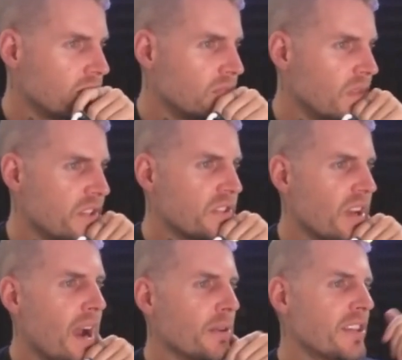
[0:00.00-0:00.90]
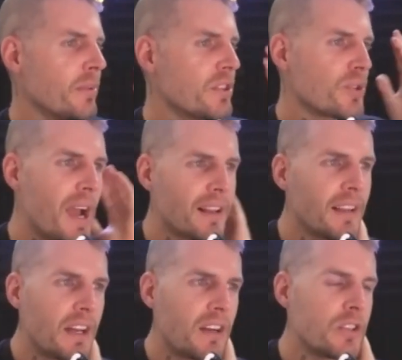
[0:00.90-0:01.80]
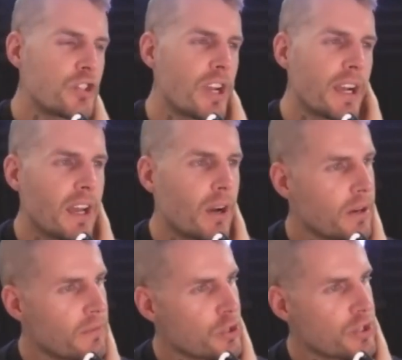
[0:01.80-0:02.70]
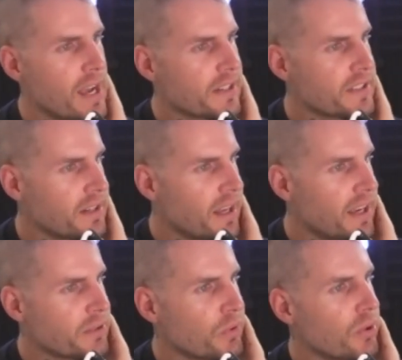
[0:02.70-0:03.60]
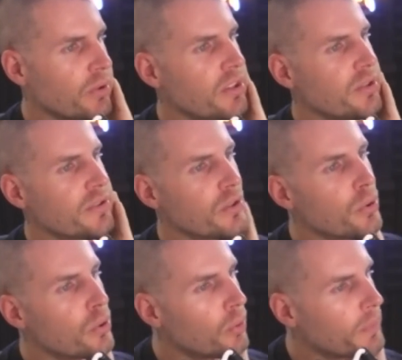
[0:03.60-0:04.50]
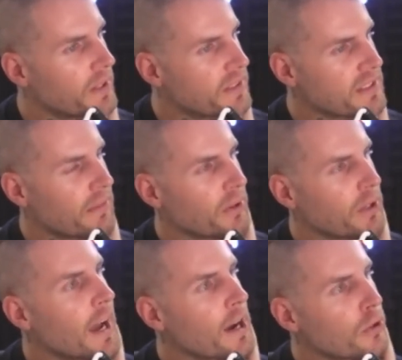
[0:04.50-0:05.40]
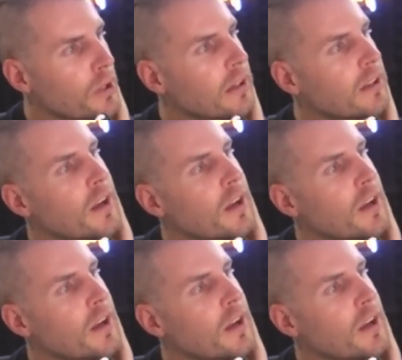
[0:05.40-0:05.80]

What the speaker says: Is HYROS able to track landed on checkout conversion accent? As I'm currently using Google, but it's not very accurate.